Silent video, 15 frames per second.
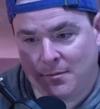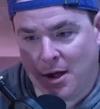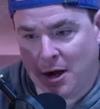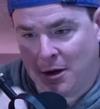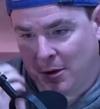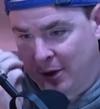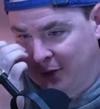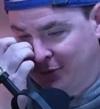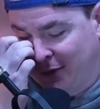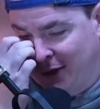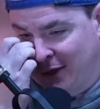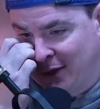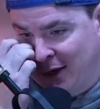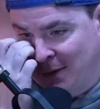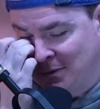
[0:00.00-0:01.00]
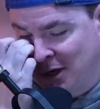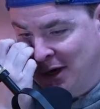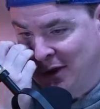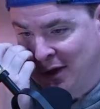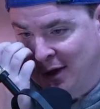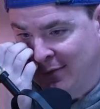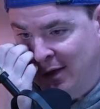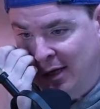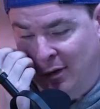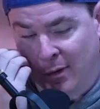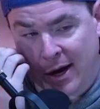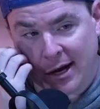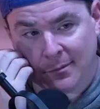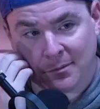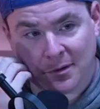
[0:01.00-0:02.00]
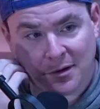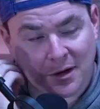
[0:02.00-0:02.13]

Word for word: Mongolia's like I'm trying to think of like a random